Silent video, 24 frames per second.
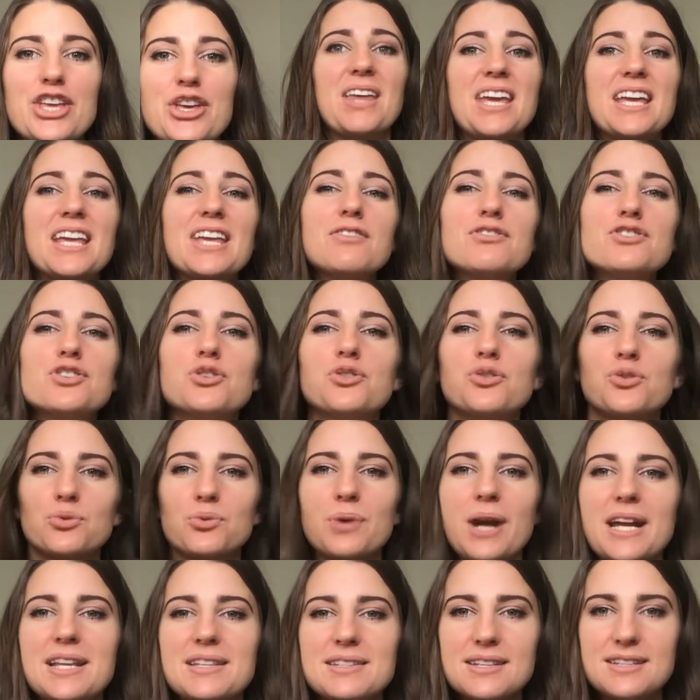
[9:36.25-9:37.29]
It gives you
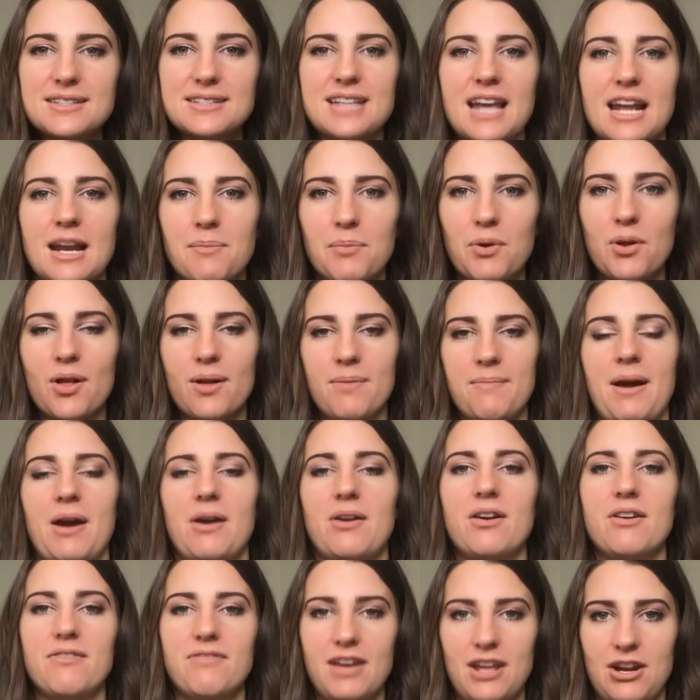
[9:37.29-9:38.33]
great sustainable
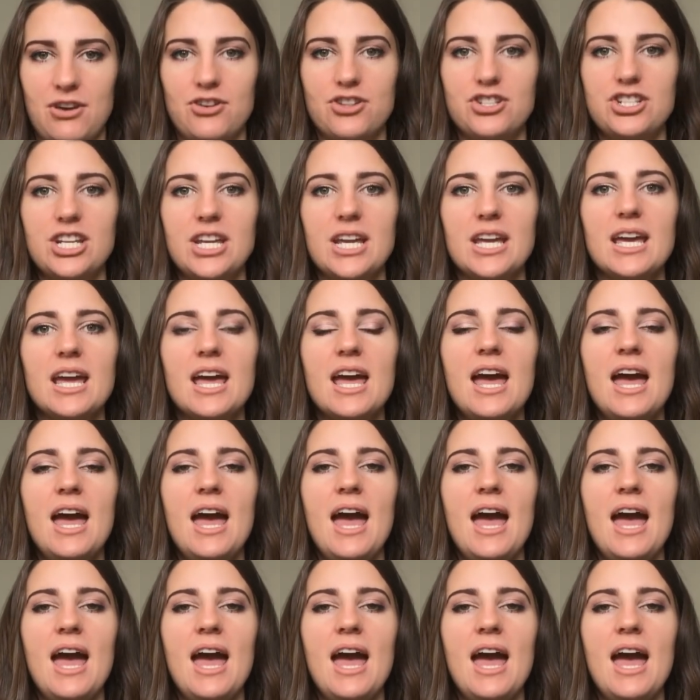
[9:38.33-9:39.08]
amount of energy.